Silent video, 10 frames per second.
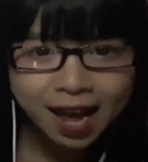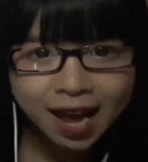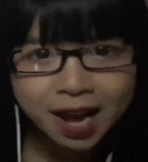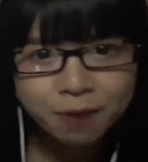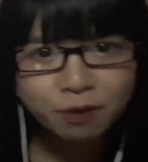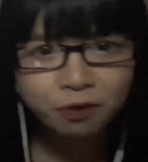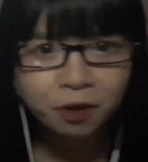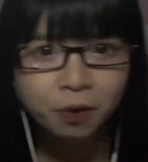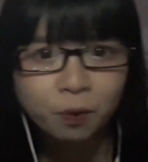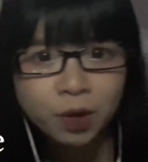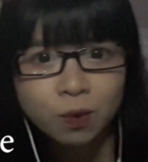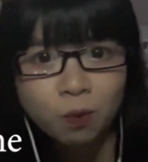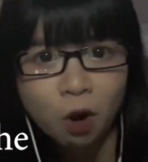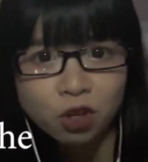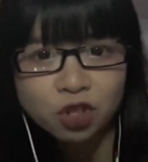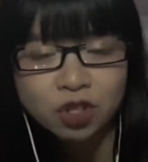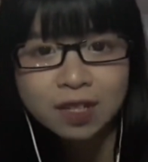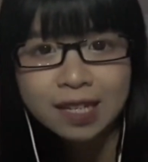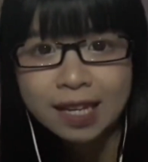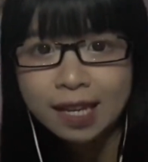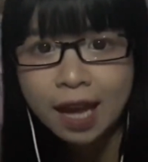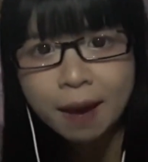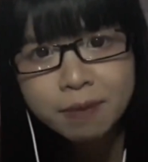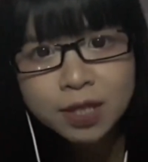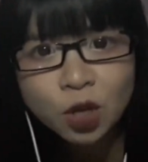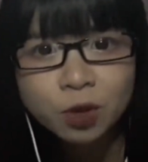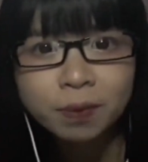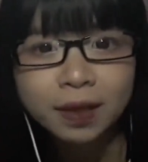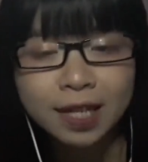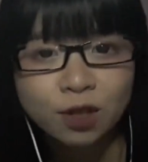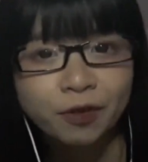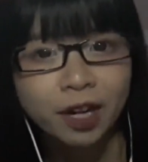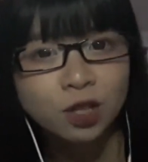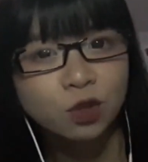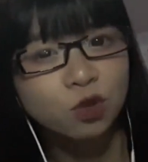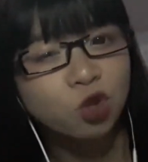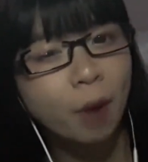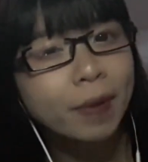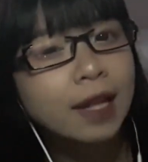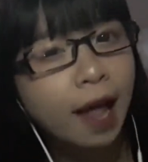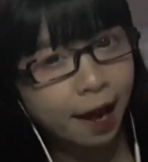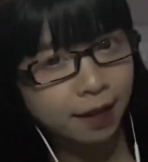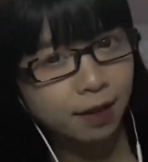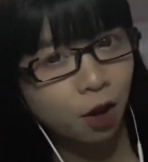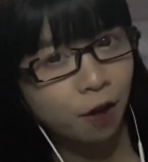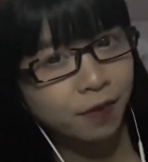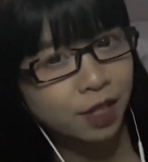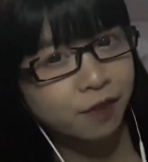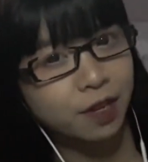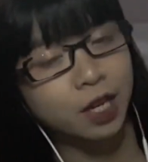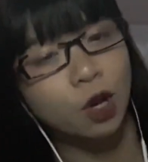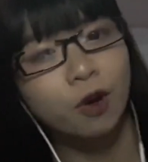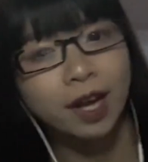And before we watch the episode, please don't forget to drop a like on this video.